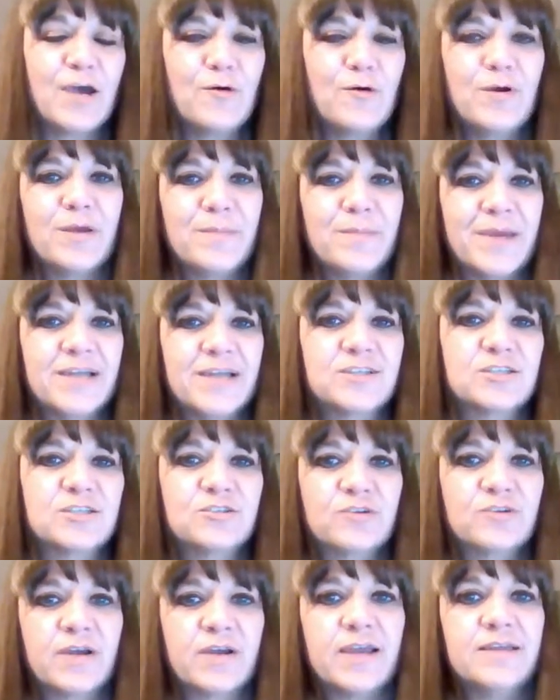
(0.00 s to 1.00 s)
imagine
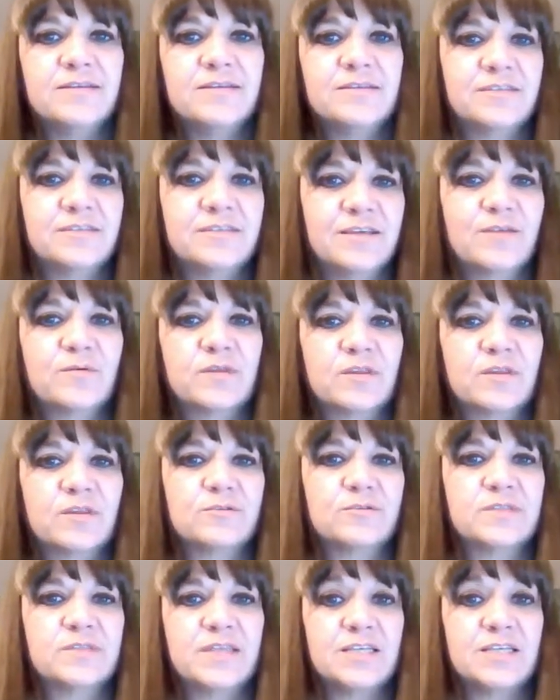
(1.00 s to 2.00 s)
trying to deal with
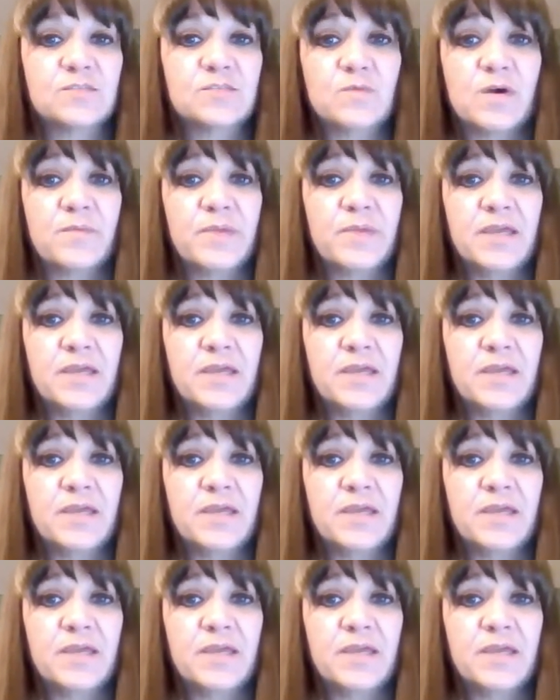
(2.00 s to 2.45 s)
those things while being